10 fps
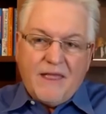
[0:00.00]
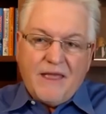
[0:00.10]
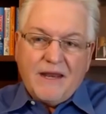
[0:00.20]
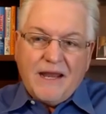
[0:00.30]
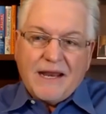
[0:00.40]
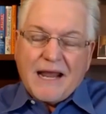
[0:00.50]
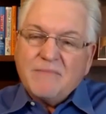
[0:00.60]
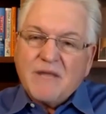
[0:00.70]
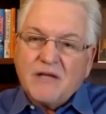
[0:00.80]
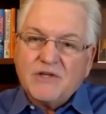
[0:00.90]
And, and
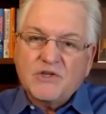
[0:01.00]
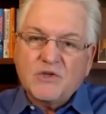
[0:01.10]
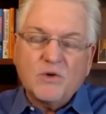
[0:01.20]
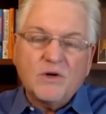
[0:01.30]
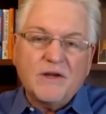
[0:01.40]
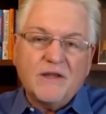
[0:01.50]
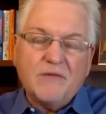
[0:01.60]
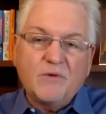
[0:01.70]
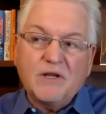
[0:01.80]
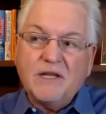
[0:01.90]
I'm not sure it
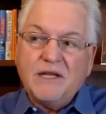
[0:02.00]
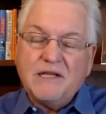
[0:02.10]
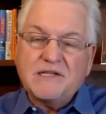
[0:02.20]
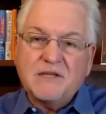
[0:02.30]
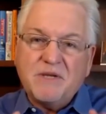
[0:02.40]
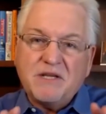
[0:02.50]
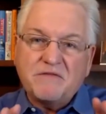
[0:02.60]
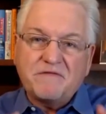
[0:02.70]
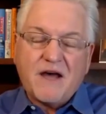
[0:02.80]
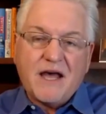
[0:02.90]
really needs to be
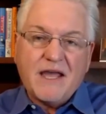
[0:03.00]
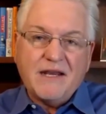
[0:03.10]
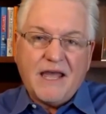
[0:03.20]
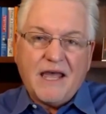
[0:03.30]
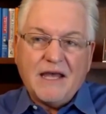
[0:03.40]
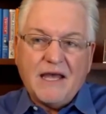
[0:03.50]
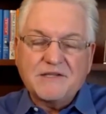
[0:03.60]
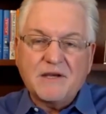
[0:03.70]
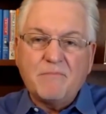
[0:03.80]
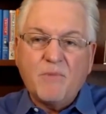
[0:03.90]
defined
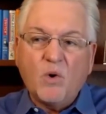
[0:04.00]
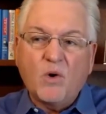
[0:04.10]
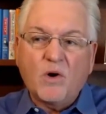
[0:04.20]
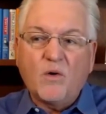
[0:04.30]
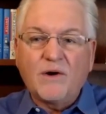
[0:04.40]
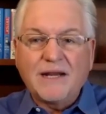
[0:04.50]
as a more or a